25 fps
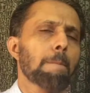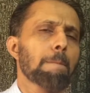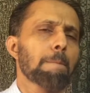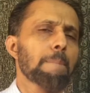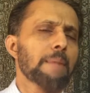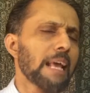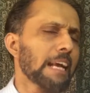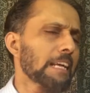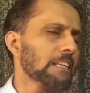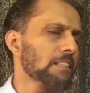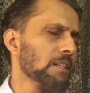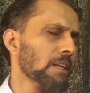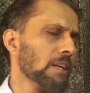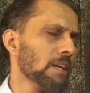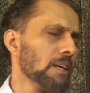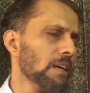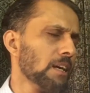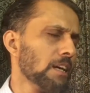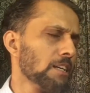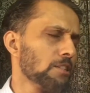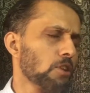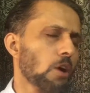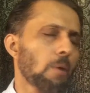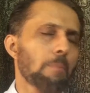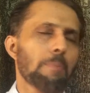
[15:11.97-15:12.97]
Next
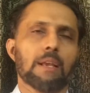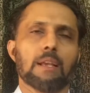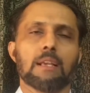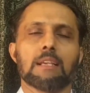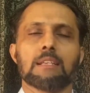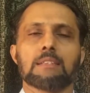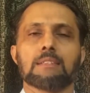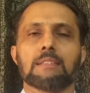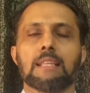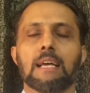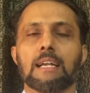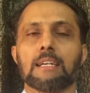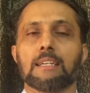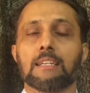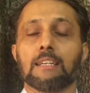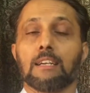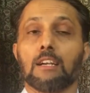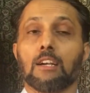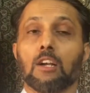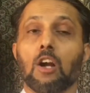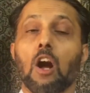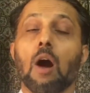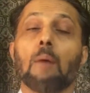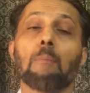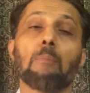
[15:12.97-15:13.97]
topic is
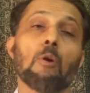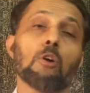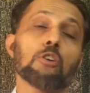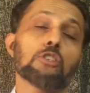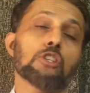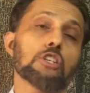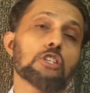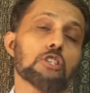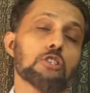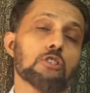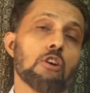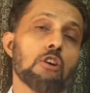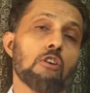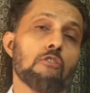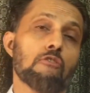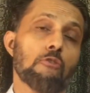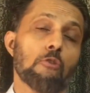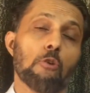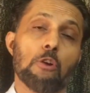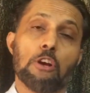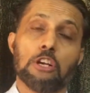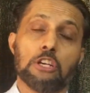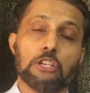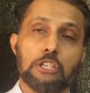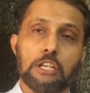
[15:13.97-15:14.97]
that composition of
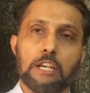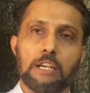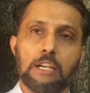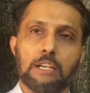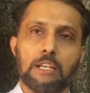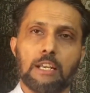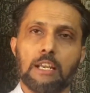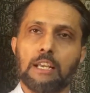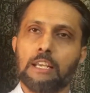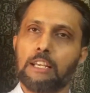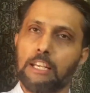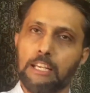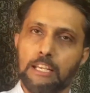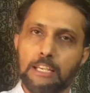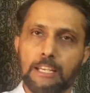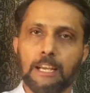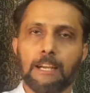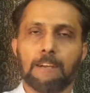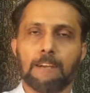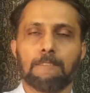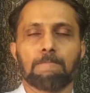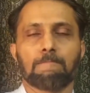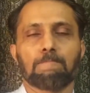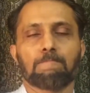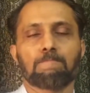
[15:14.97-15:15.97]
foreign trade in
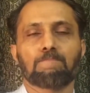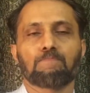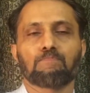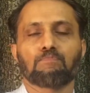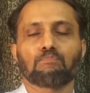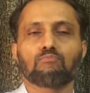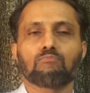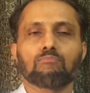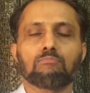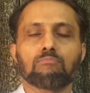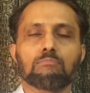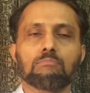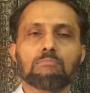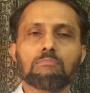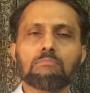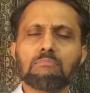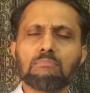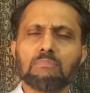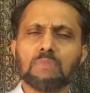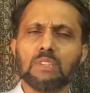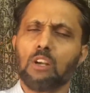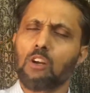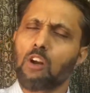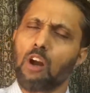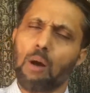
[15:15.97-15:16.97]
India.
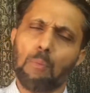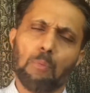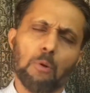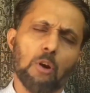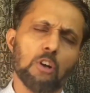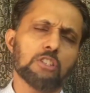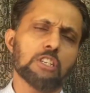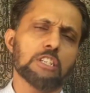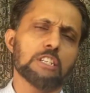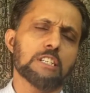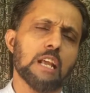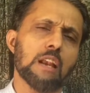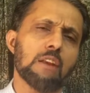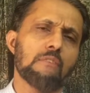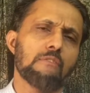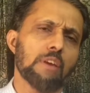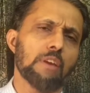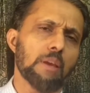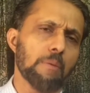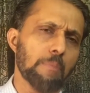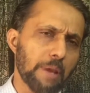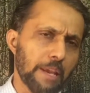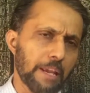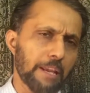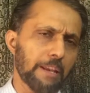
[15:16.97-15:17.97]
Composition,
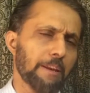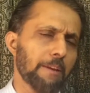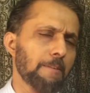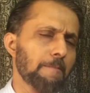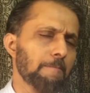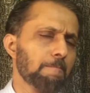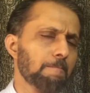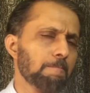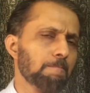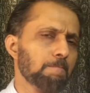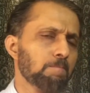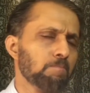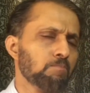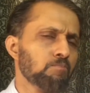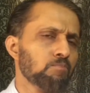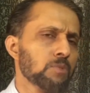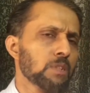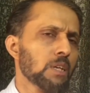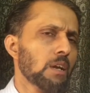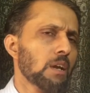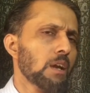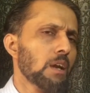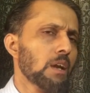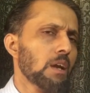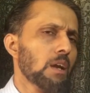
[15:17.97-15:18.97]
we mean
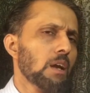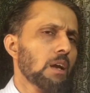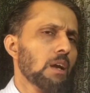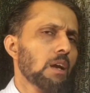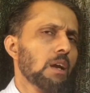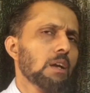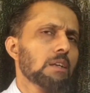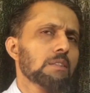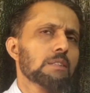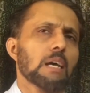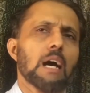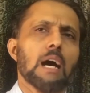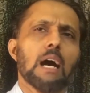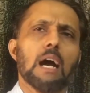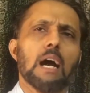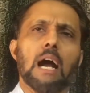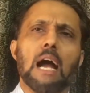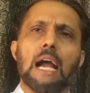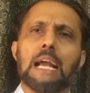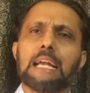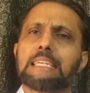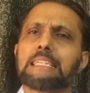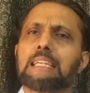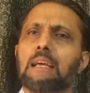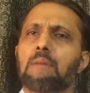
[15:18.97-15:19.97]
the
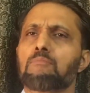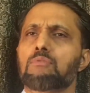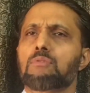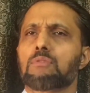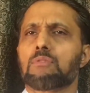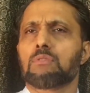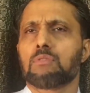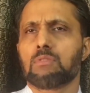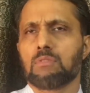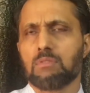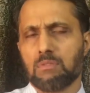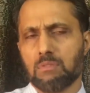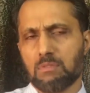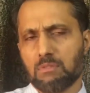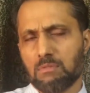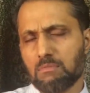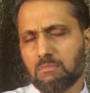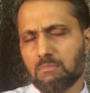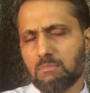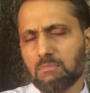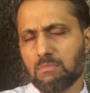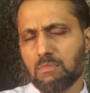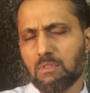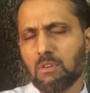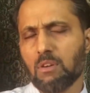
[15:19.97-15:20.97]
items
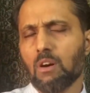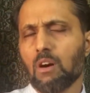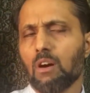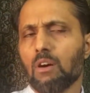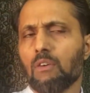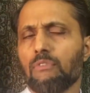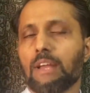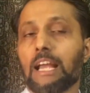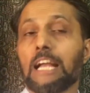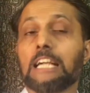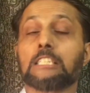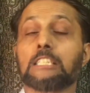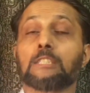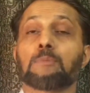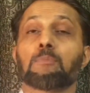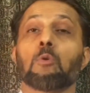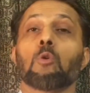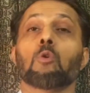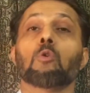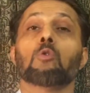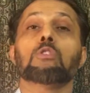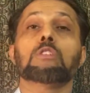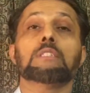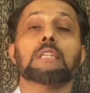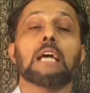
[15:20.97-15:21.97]
of
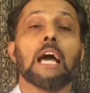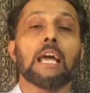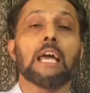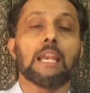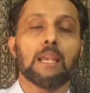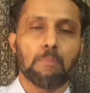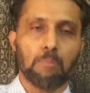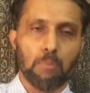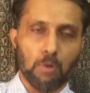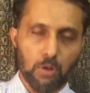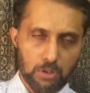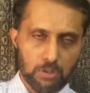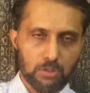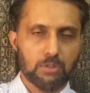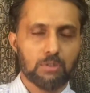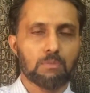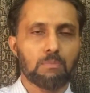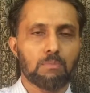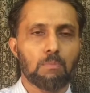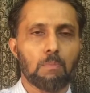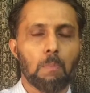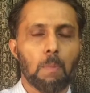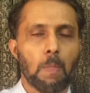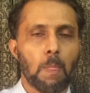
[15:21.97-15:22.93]
exports and imports.